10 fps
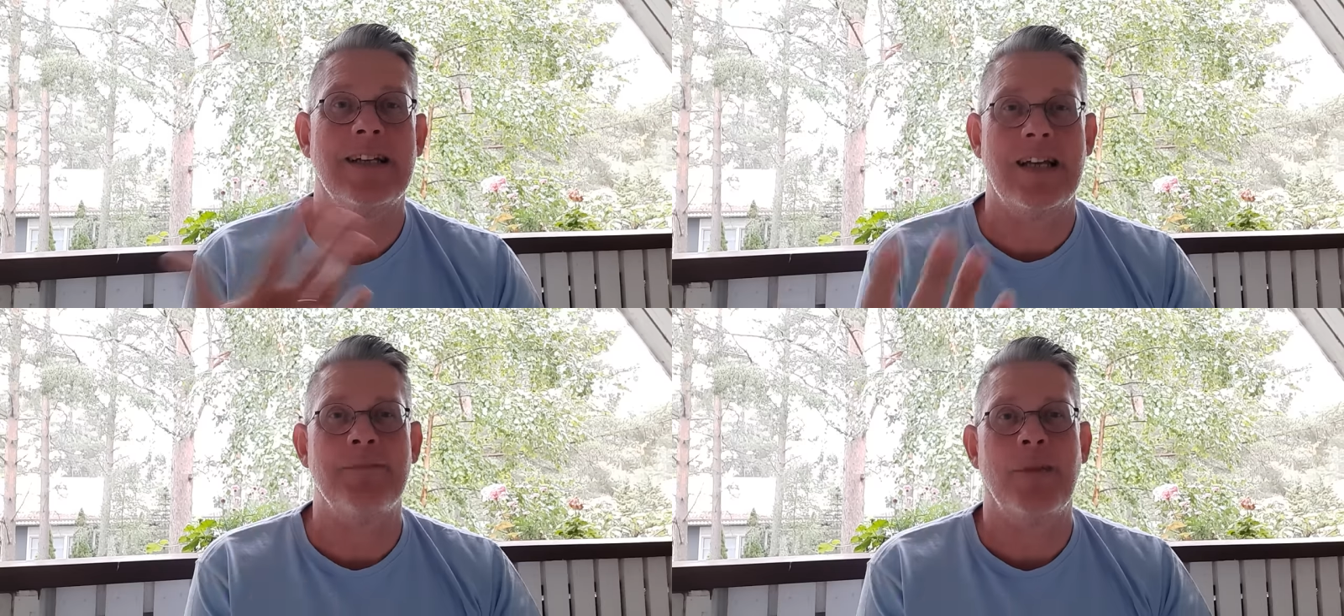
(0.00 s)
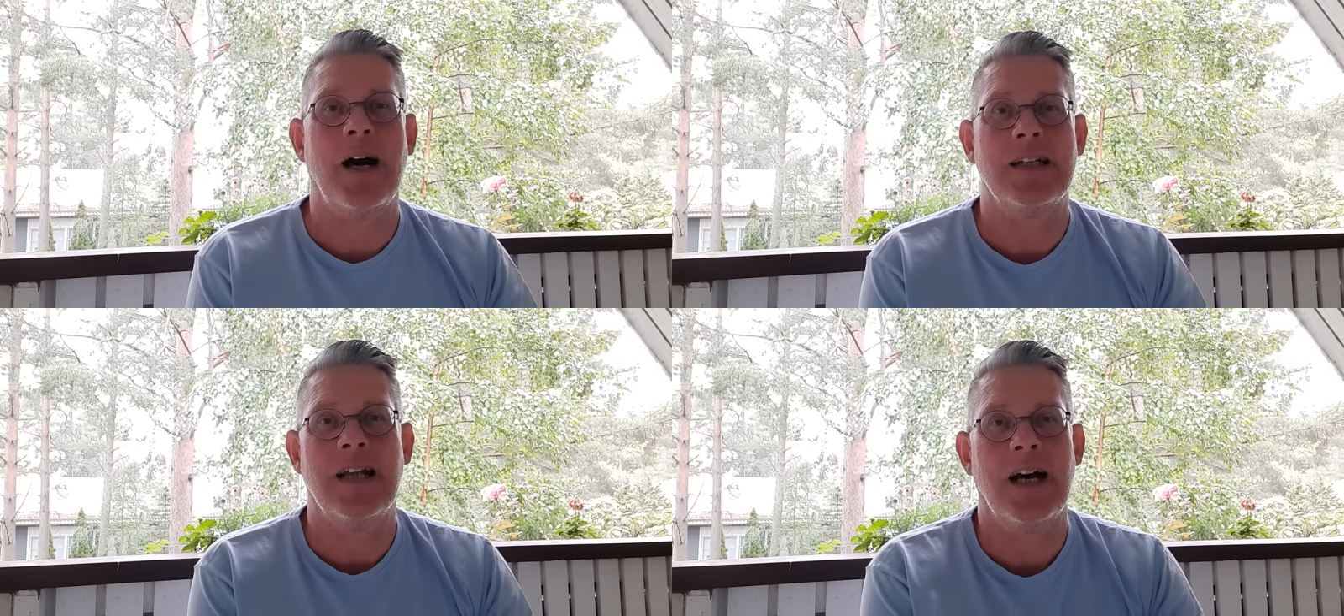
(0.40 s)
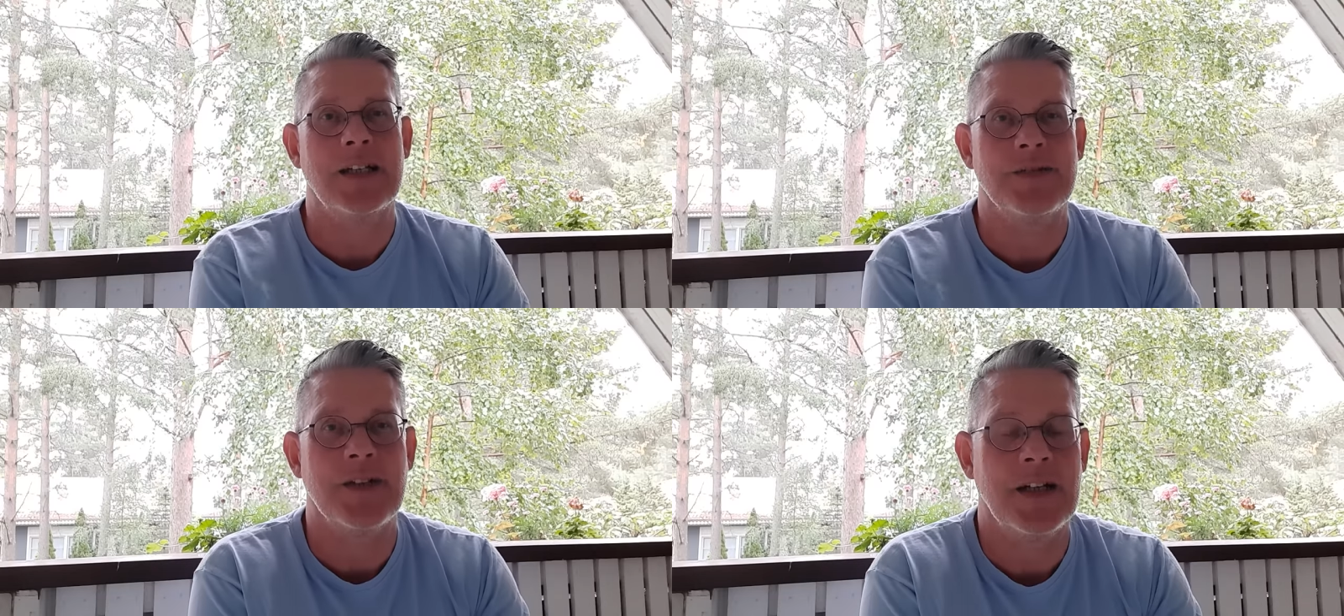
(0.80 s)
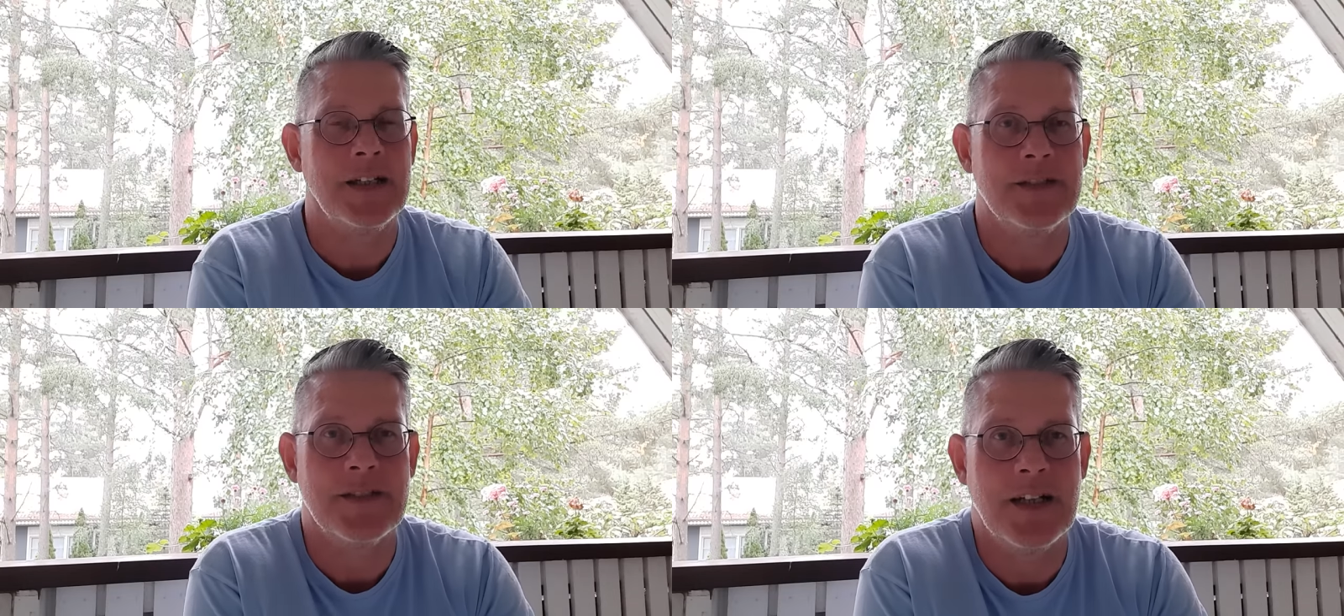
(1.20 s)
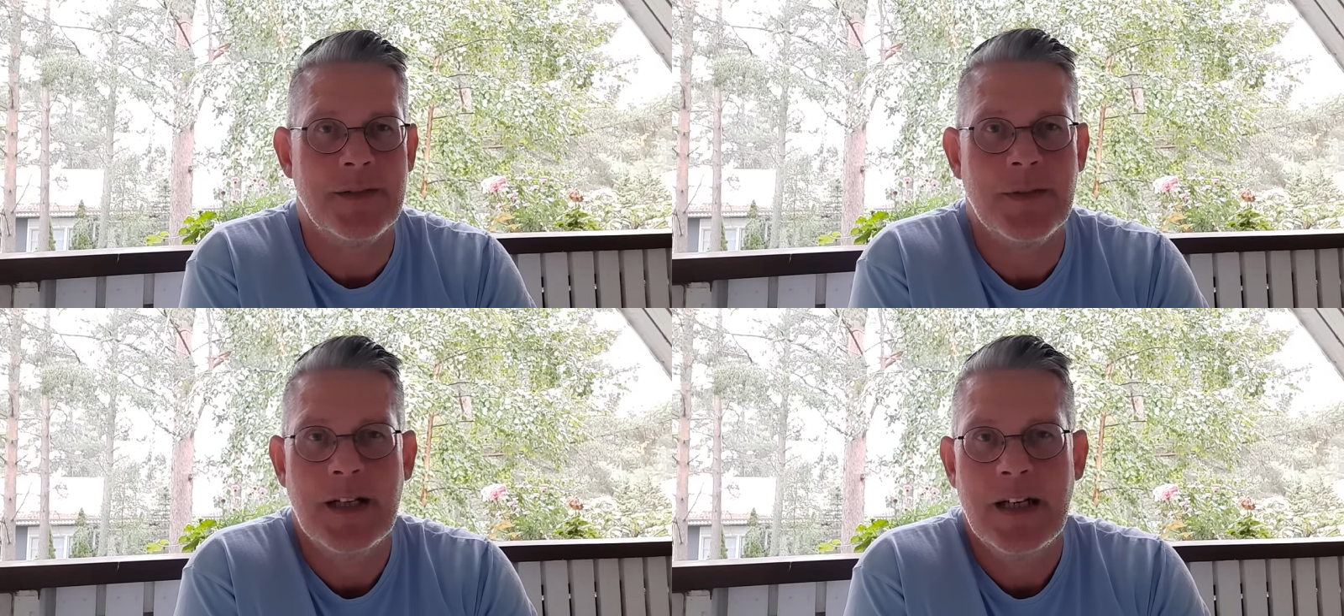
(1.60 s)
in my life. And
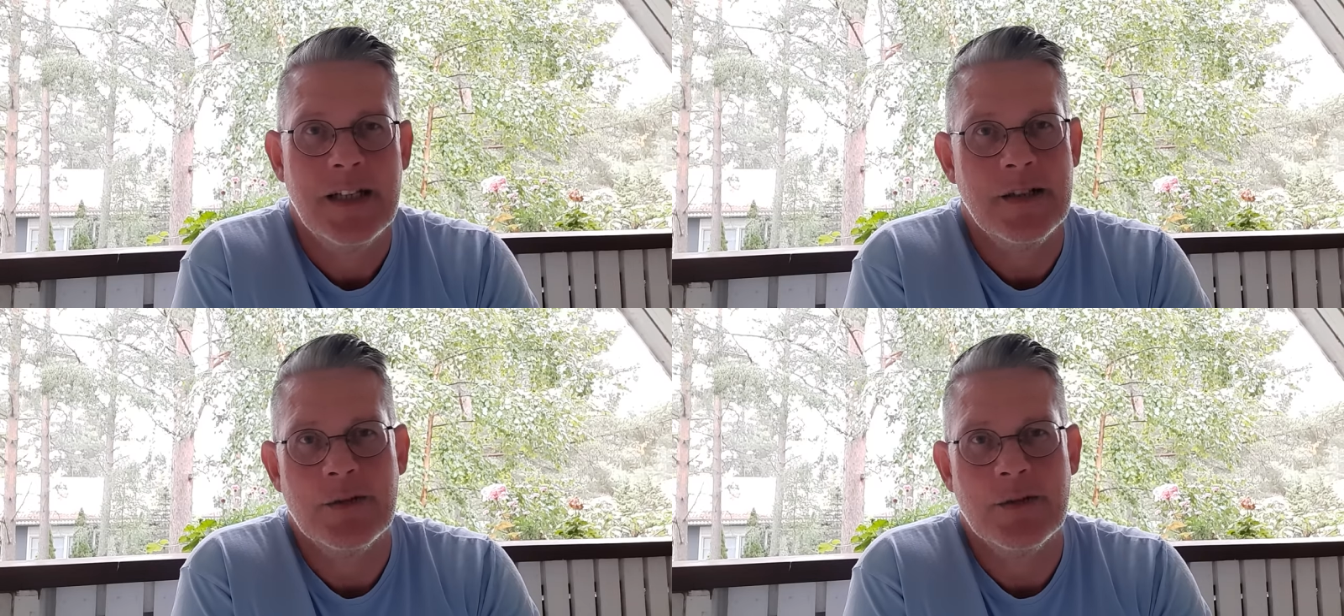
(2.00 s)
there